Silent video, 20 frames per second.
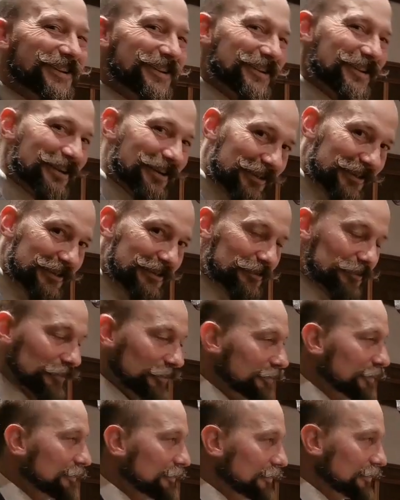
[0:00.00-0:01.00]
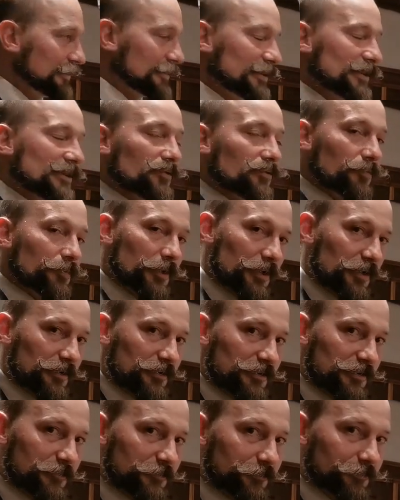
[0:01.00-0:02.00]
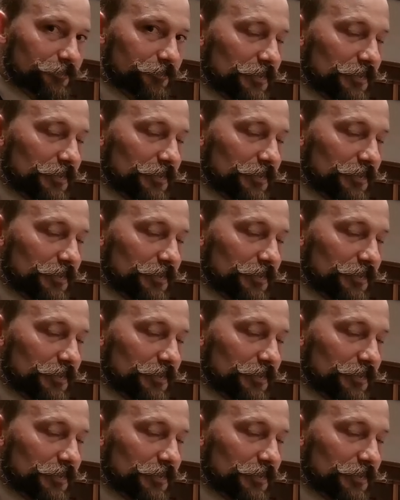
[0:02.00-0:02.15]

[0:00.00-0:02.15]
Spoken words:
lighter than the steel bards.